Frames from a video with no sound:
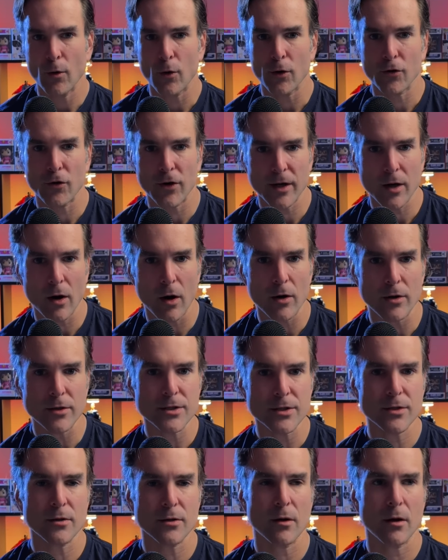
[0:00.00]
or credit
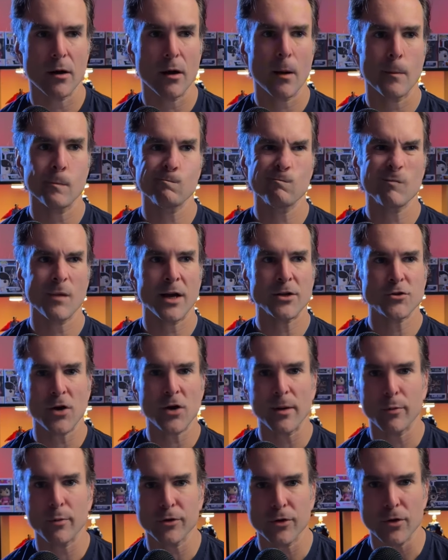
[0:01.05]
cards, I try
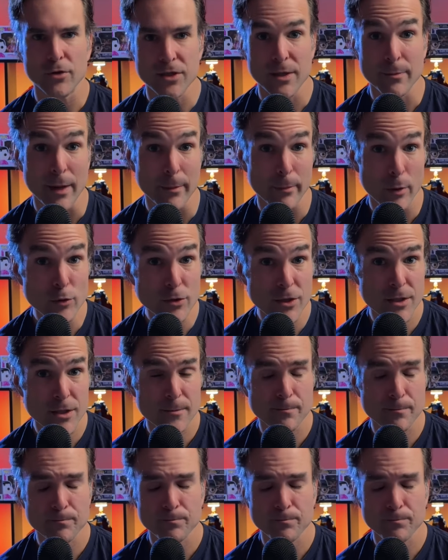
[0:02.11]
to put those in my boots.